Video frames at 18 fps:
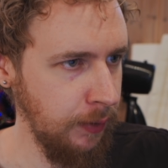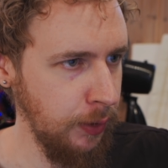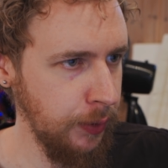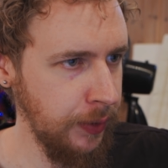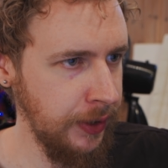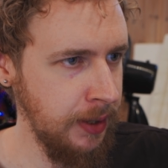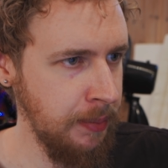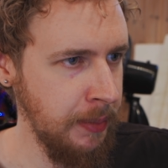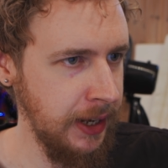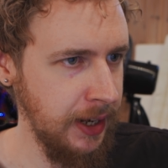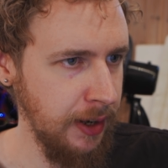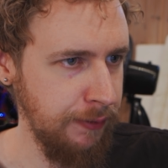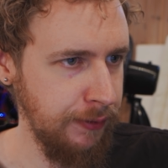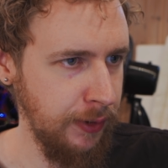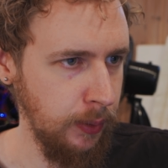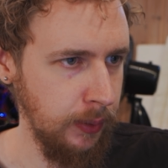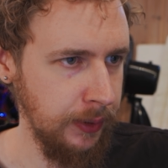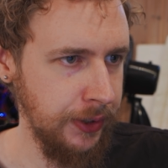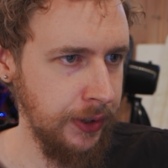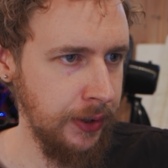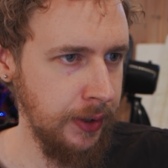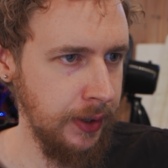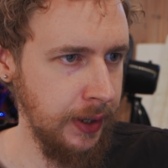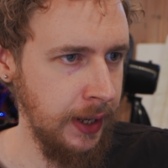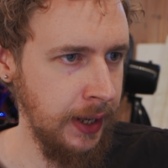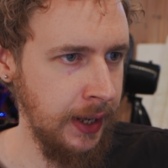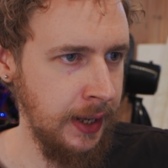I've already made a folder,
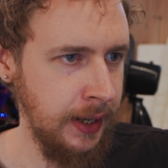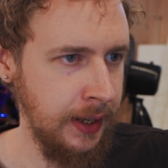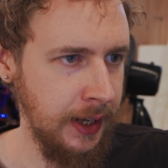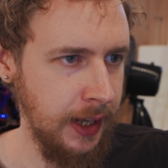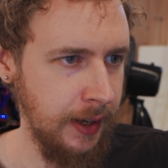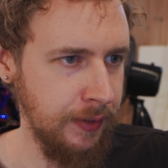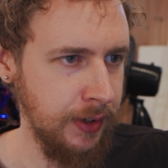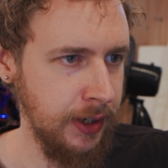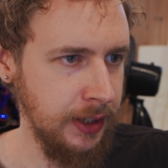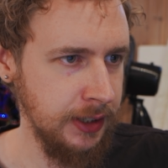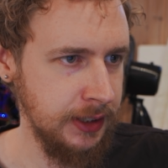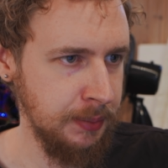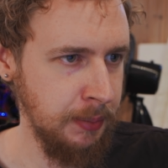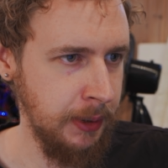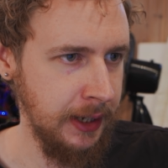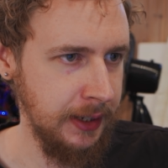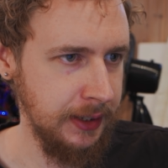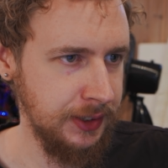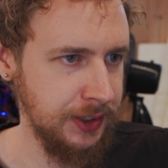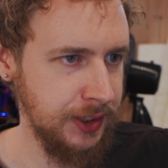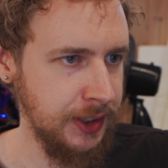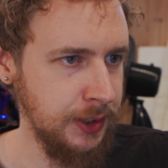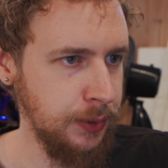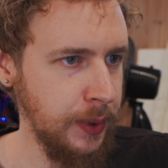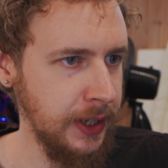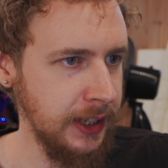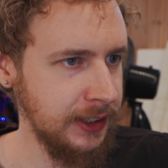and I've got my
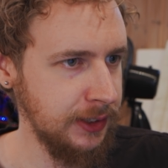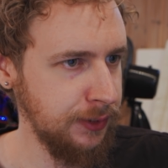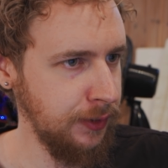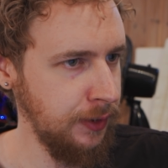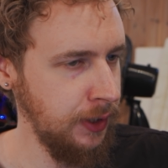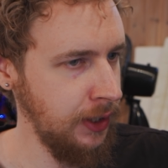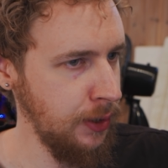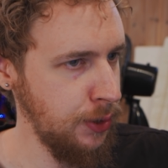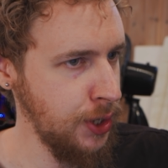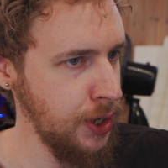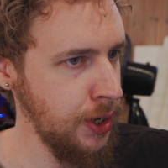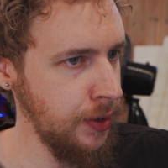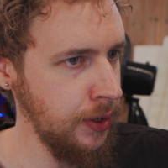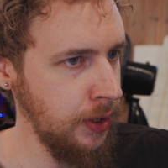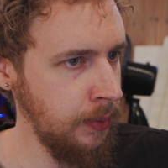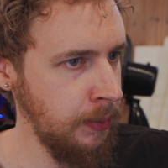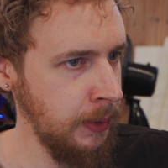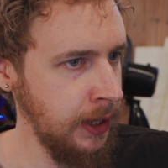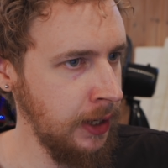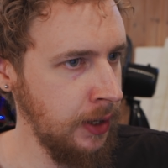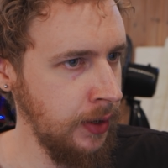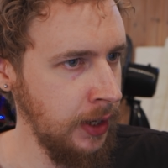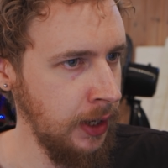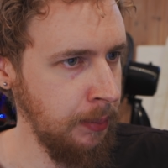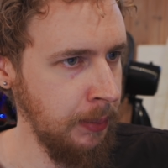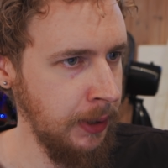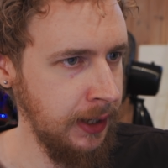T-Rex Ethereum here
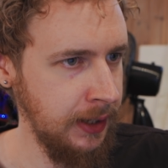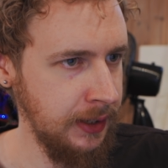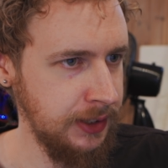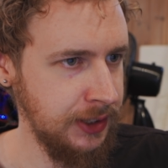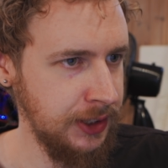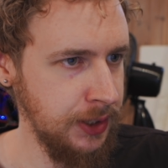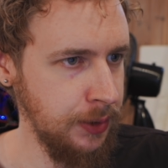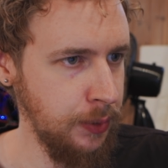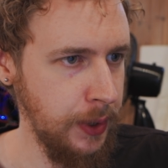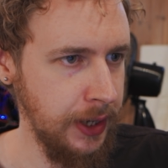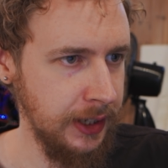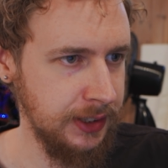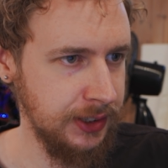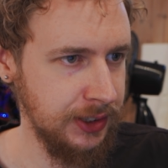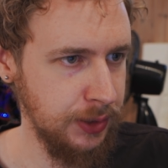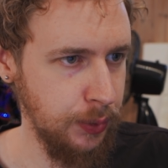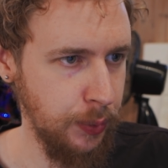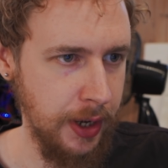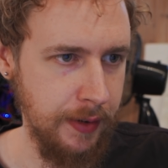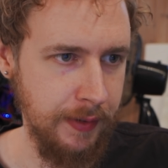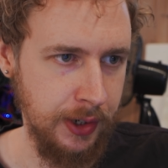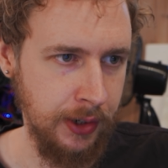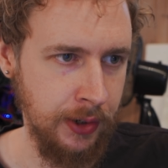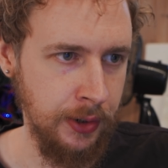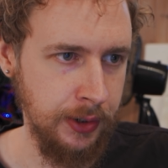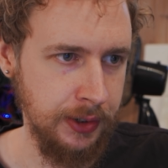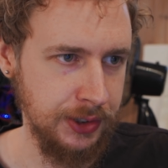and my T-Rex
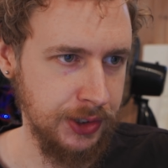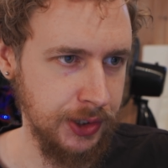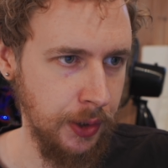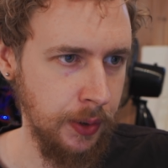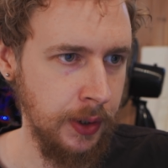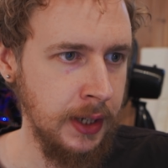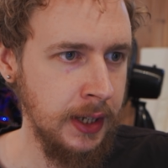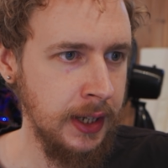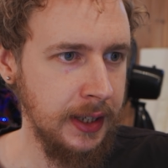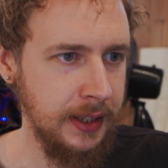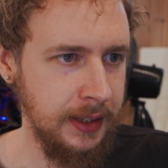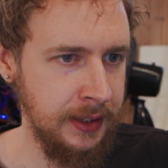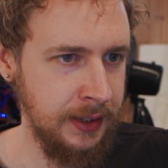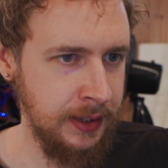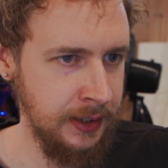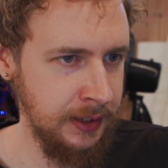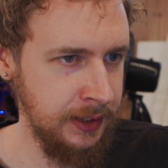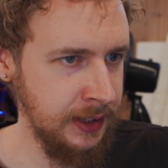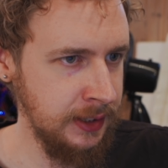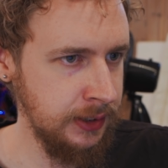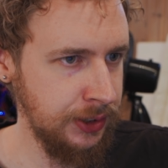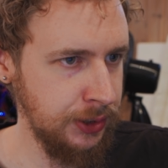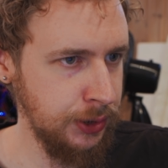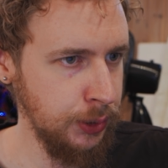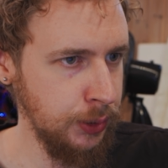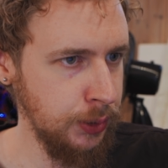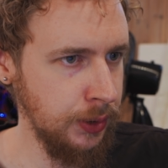Ravencoin. So these
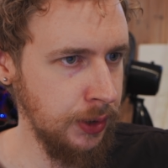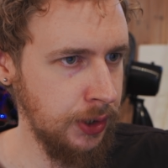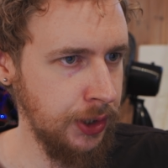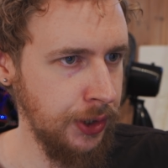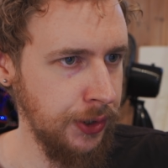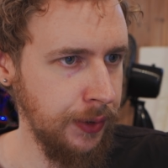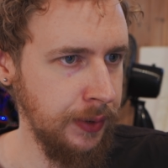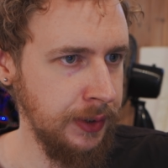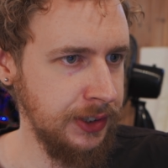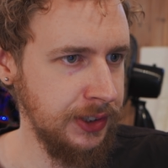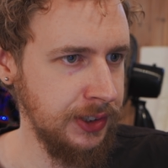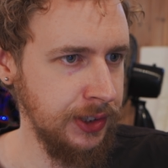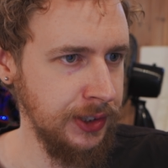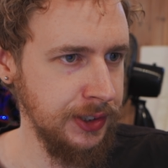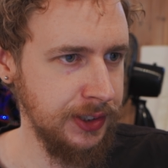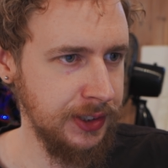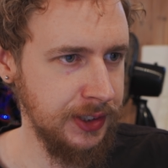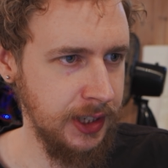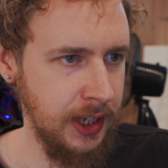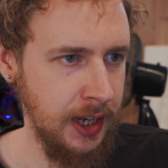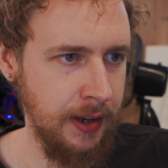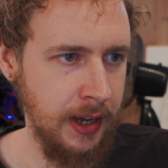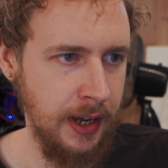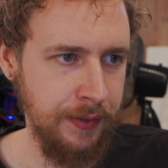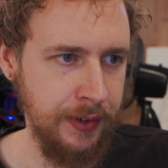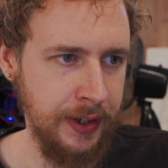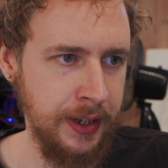two current tasks I
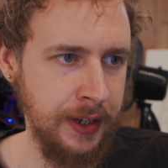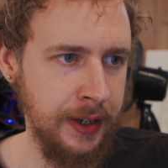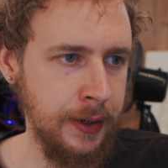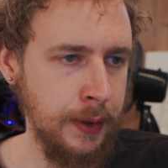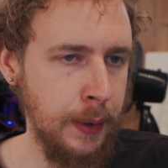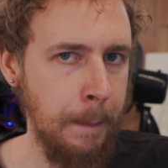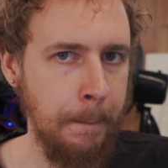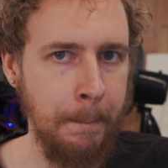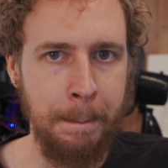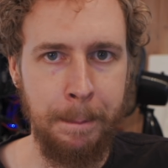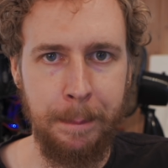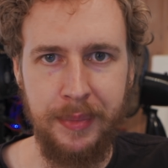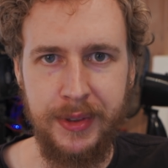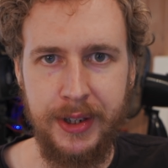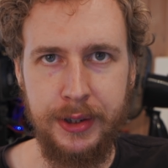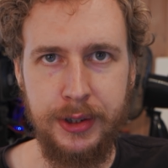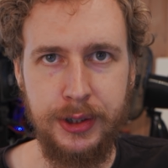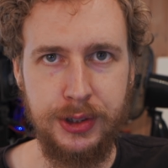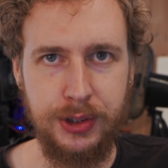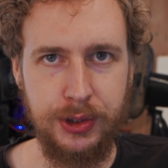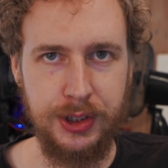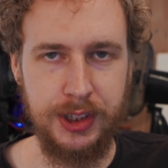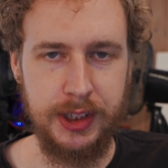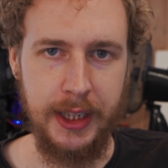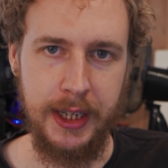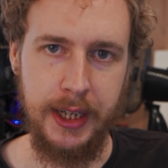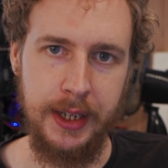have in here, they're used to
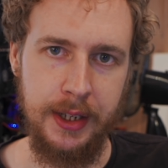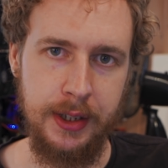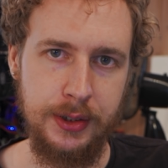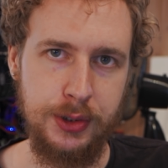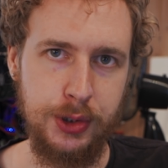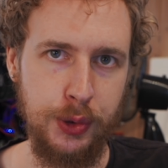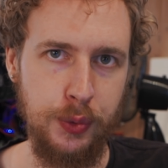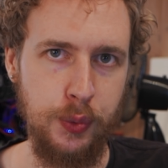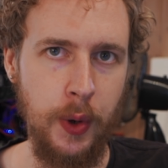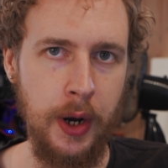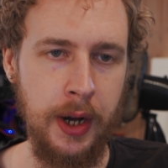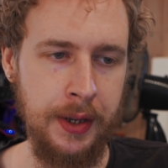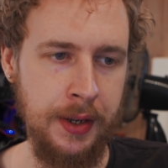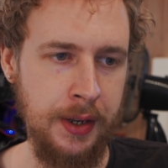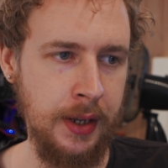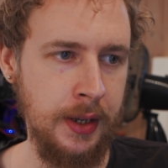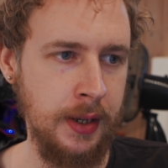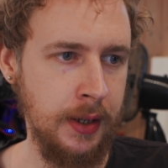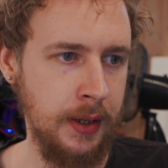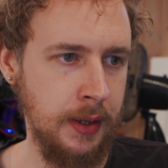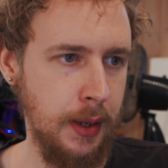say to run,